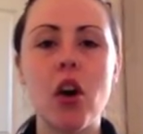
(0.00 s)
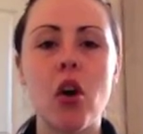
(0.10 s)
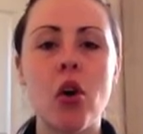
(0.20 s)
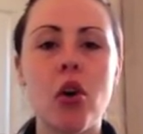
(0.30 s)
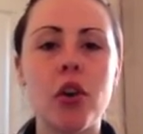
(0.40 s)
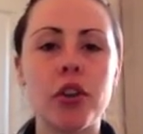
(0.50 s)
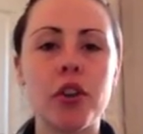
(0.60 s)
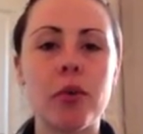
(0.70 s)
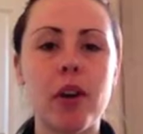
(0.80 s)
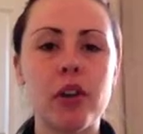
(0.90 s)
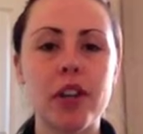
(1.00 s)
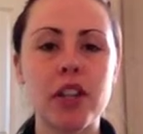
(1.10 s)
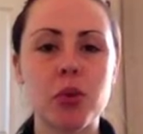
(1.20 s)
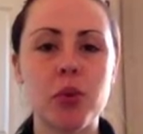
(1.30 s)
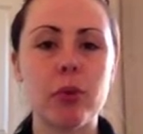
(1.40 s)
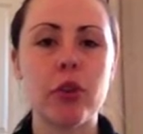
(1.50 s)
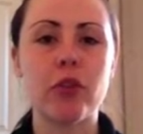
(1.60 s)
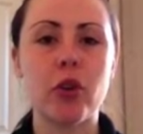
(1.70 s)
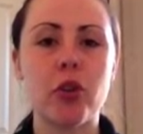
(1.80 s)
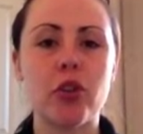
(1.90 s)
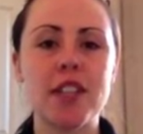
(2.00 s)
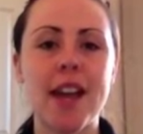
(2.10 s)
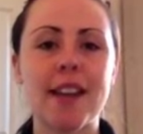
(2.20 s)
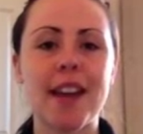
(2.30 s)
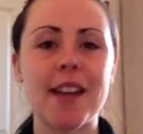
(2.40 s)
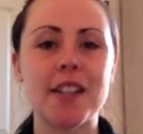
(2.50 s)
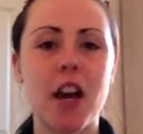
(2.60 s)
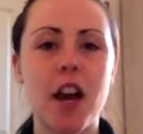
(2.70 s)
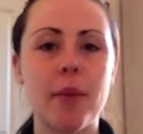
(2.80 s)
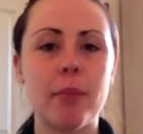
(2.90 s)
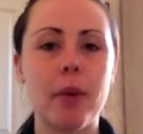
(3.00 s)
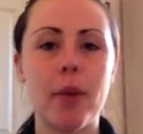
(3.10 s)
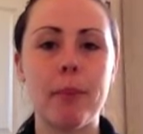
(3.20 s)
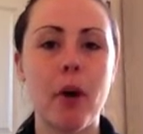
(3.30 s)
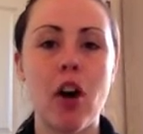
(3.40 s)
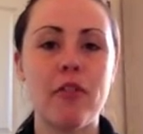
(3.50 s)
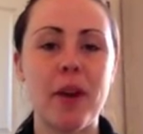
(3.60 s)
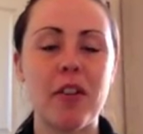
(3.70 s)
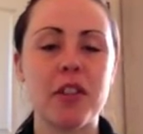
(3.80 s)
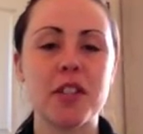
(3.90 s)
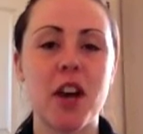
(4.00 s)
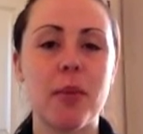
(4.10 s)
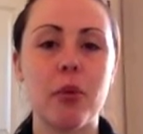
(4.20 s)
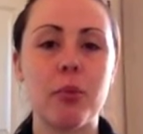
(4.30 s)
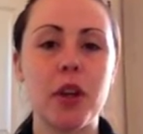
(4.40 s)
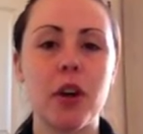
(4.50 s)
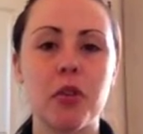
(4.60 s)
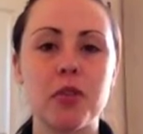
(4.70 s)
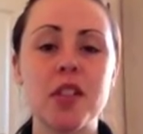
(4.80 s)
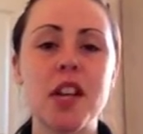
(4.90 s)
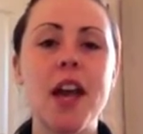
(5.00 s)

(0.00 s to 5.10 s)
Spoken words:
or you are looking to improve your 10k time, half marathon time or beyond,